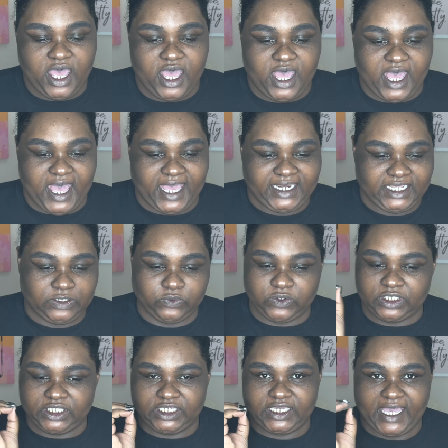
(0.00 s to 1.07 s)
I
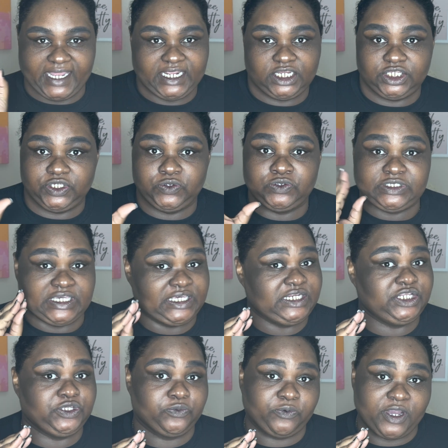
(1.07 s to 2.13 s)
didn't use any
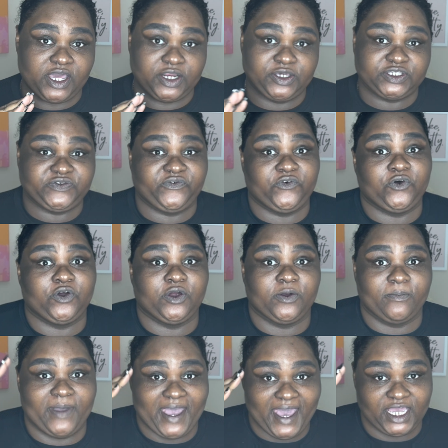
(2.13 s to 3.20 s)
new products for
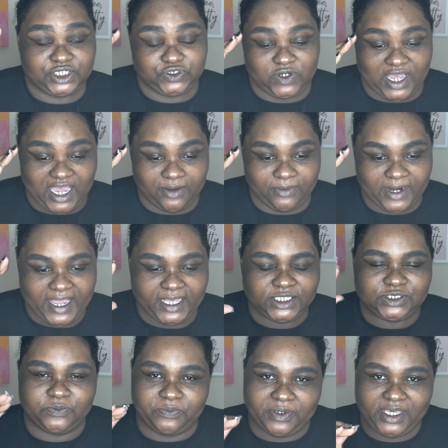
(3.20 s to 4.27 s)
my actual eyebrows,
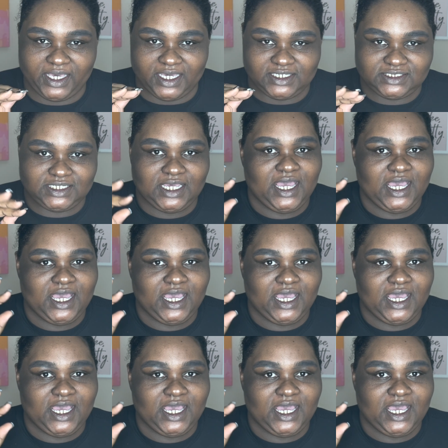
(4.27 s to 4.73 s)
but